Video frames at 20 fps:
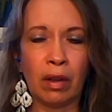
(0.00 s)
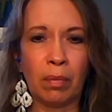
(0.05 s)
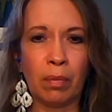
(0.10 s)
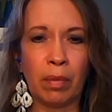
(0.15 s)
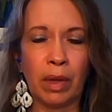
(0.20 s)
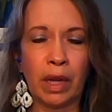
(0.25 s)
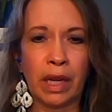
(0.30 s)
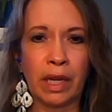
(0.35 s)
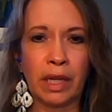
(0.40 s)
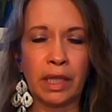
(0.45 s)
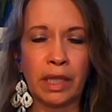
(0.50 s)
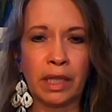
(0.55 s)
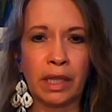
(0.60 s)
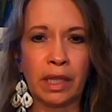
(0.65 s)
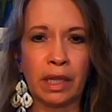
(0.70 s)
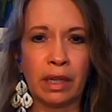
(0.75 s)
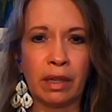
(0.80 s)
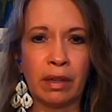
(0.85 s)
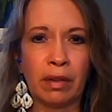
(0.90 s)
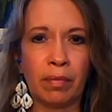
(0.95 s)
to
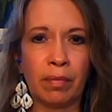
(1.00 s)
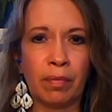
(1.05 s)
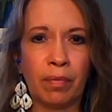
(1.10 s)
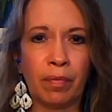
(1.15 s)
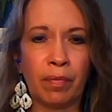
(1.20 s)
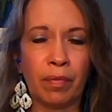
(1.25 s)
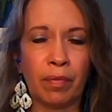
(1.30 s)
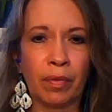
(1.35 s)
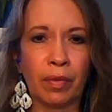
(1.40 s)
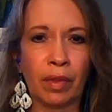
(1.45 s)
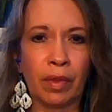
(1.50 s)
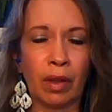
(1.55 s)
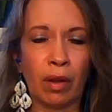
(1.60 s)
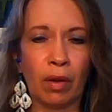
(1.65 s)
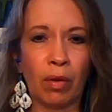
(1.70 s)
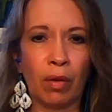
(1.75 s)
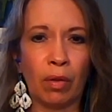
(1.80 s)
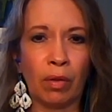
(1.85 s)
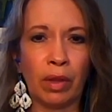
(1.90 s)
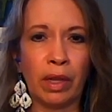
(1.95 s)
imagine or
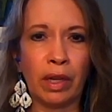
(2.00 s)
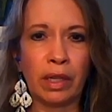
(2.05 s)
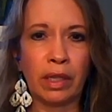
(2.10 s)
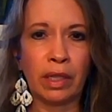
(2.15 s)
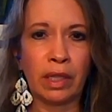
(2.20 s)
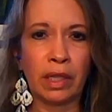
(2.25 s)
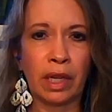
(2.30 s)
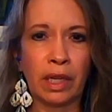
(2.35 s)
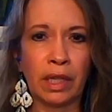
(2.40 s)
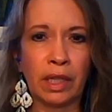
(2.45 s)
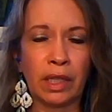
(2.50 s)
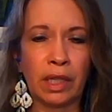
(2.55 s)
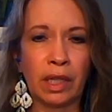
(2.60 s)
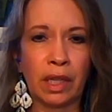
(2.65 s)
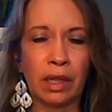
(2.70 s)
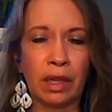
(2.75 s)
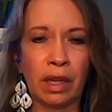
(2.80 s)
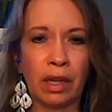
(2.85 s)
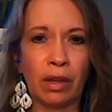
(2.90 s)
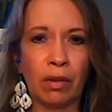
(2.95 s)
hold the
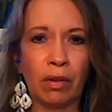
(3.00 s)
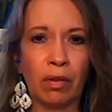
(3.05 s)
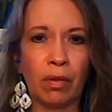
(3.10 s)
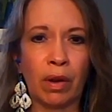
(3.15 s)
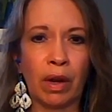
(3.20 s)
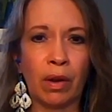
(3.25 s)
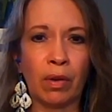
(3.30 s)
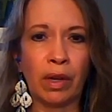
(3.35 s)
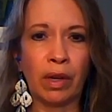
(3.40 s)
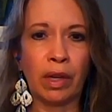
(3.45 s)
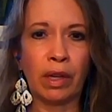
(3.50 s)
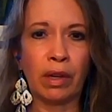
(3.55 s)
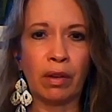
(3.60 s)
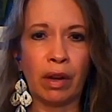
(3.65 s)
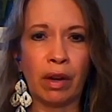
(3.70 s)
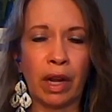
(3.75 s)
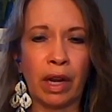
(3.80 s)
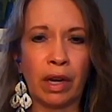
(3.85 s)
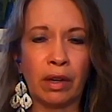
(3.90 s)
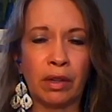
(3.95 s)
intention that you're grounding your
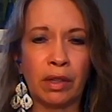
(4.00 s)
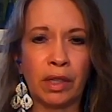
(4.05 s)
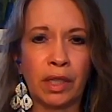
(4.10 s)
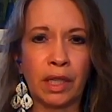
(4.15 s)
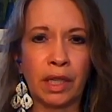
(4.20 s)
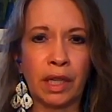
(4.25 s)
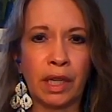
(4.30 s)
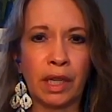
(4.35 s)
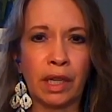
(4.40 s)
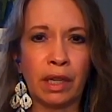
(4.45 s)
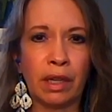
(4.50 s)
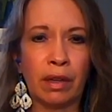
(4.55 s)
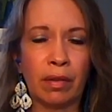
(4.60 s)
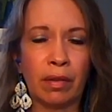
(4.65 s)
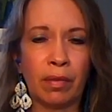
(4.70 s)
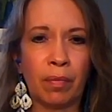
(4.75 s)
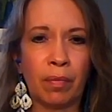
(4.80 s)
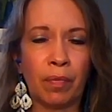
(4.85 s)
energy.